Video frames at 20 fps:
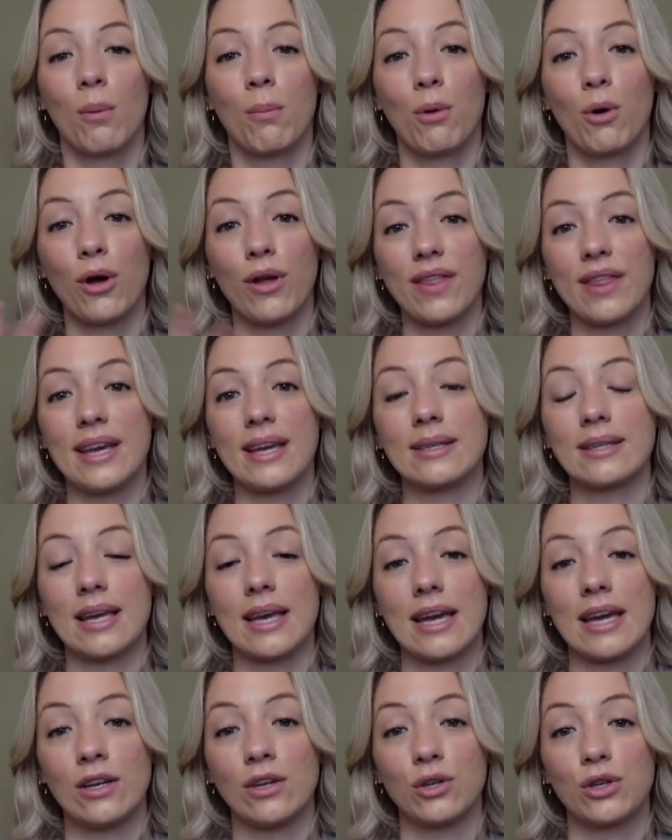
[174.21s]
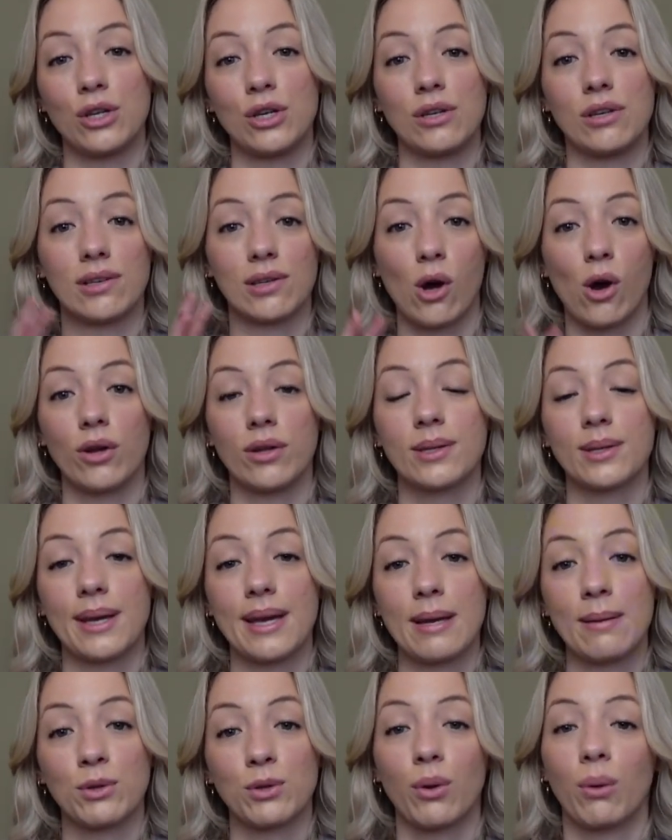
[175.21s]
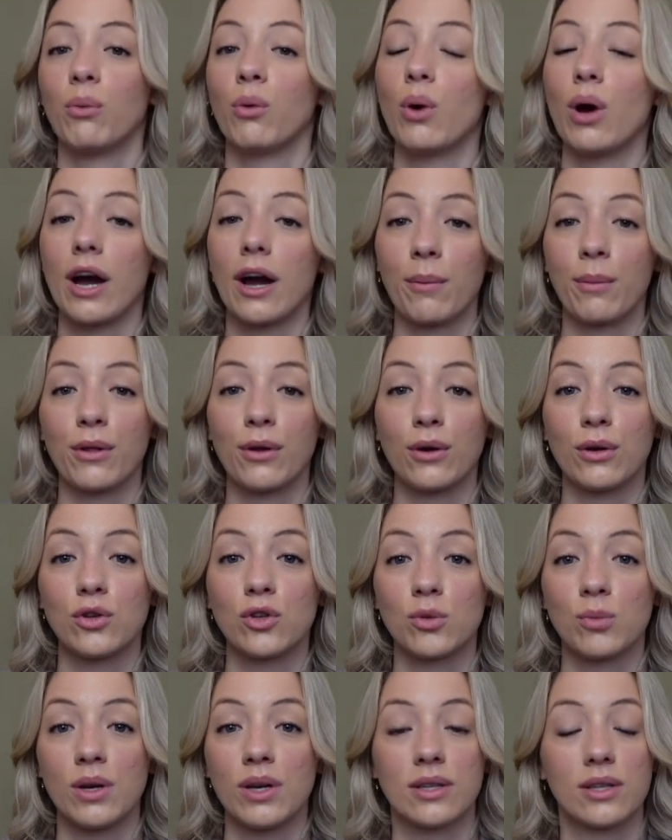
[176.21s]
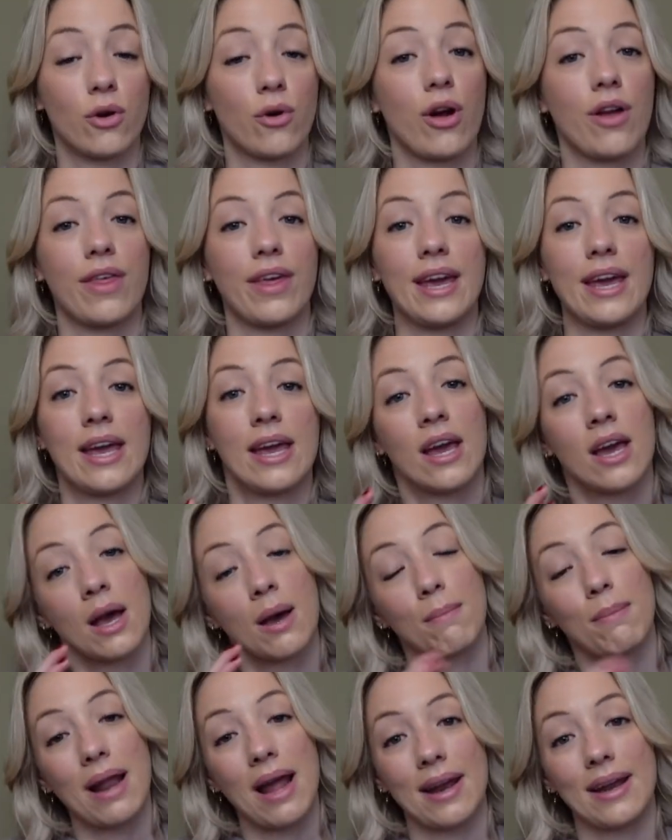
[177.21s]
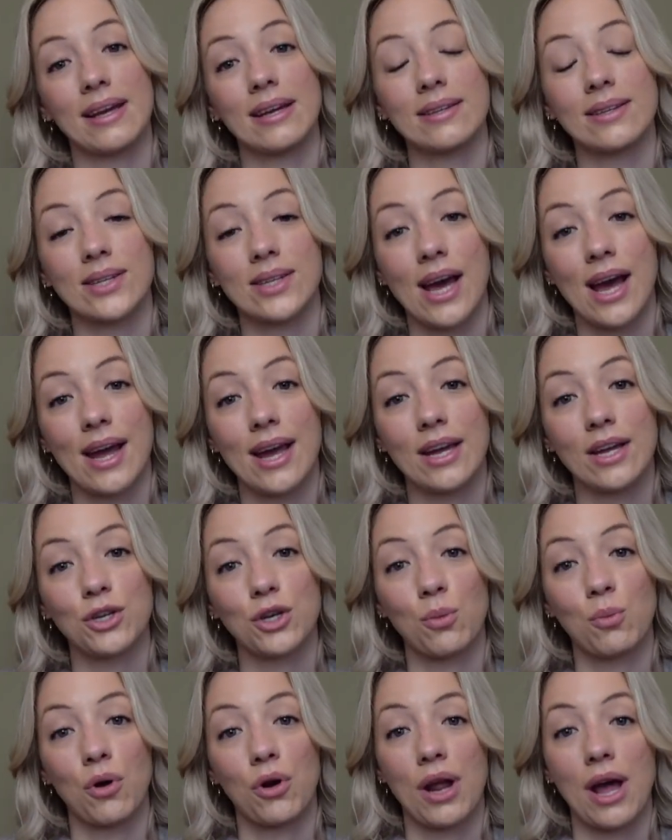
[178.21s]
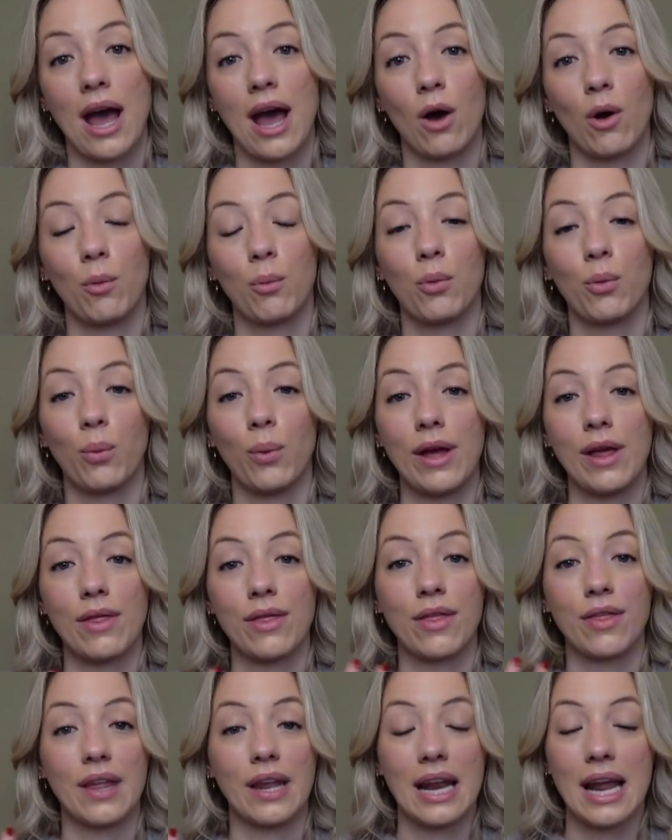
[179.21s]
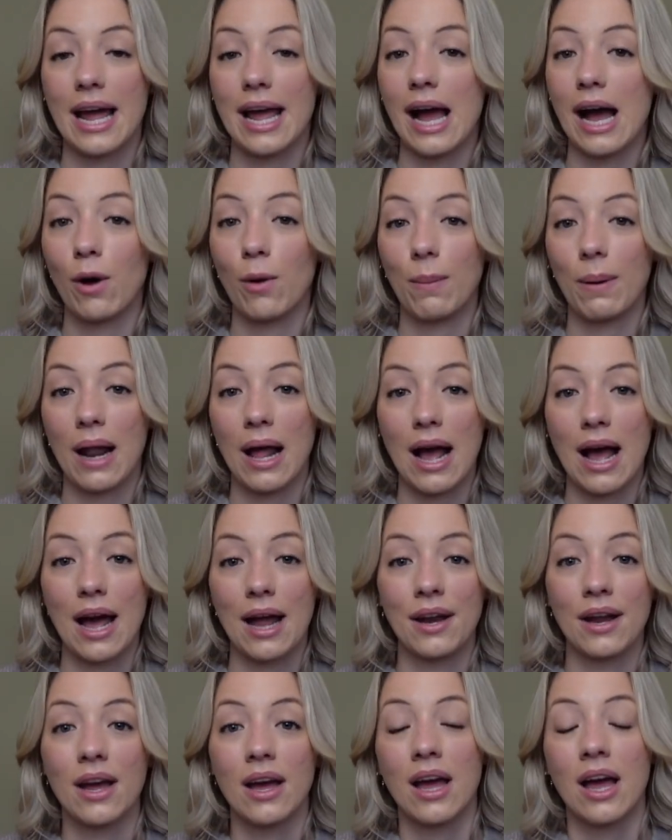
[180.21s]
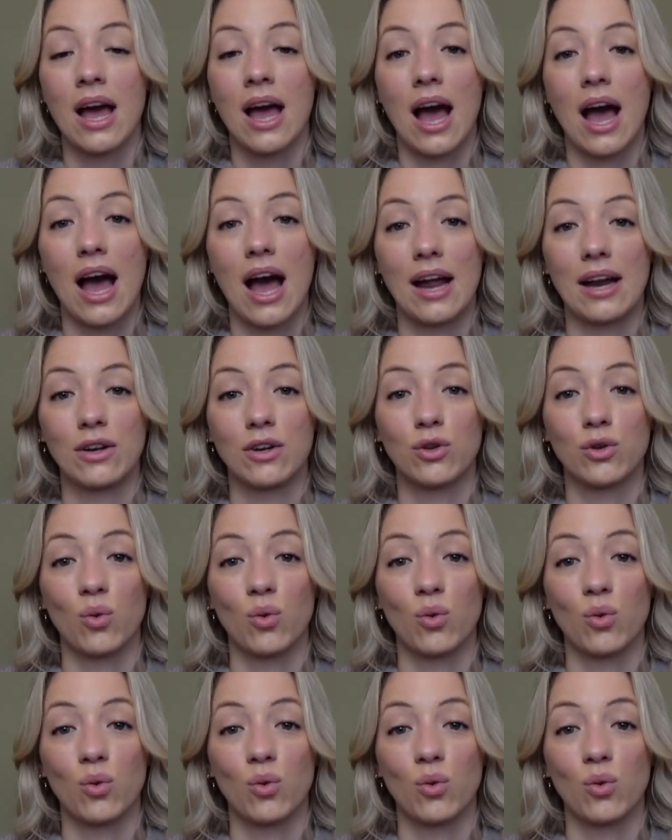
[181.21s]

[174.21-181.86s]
putting these into design schemes when we're working with customers that are at the planning stage and want help with the layout plan and